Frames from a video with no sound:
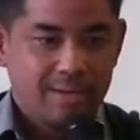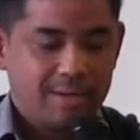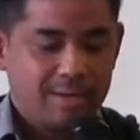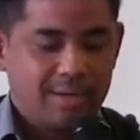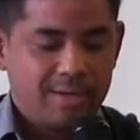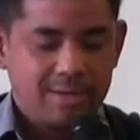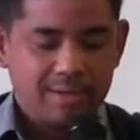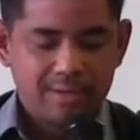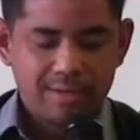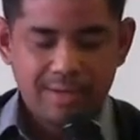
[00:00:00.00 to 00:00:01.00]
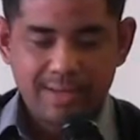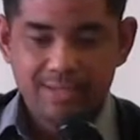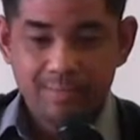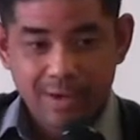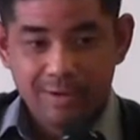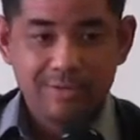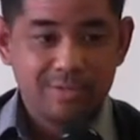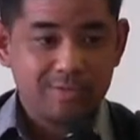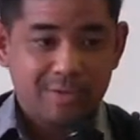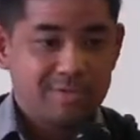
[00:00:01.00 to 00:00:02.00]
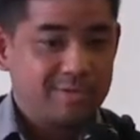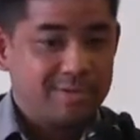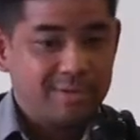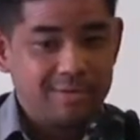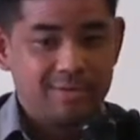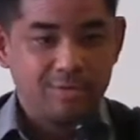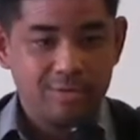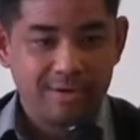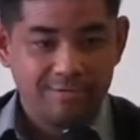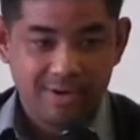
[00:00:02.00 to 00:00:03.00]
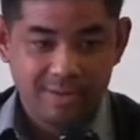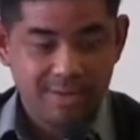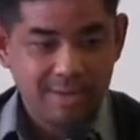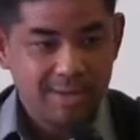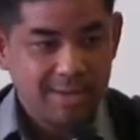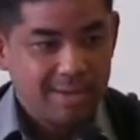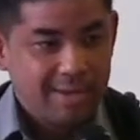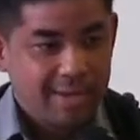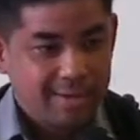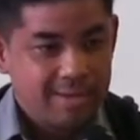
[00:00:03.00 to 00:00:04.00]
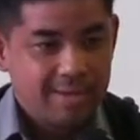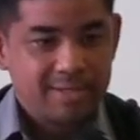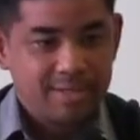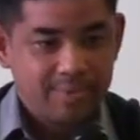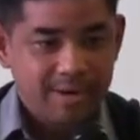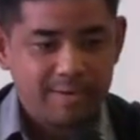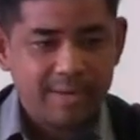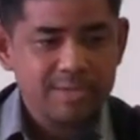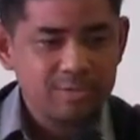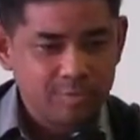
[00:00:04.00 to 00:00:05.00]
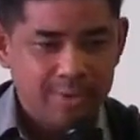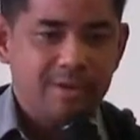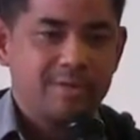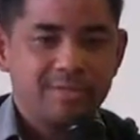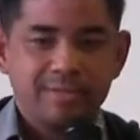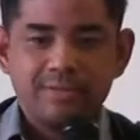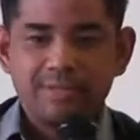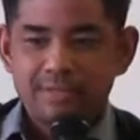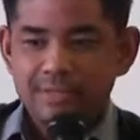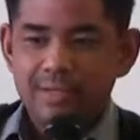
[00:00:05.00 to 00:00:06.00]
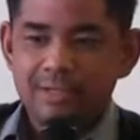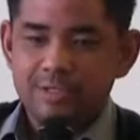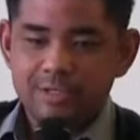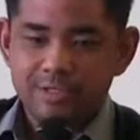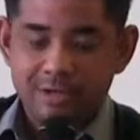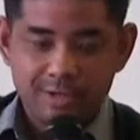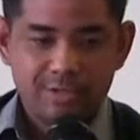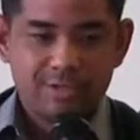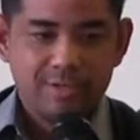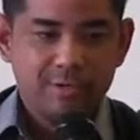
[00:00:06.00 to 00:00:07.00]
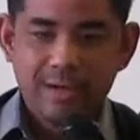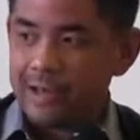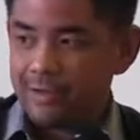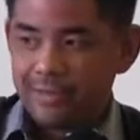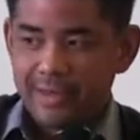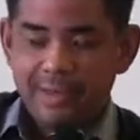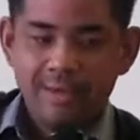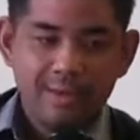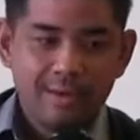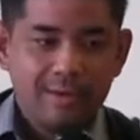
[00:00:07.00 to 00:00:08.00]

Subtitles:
And he, as a parent to us, because he is the Lord our Father, and he as a parent, as all parents in this church or out there,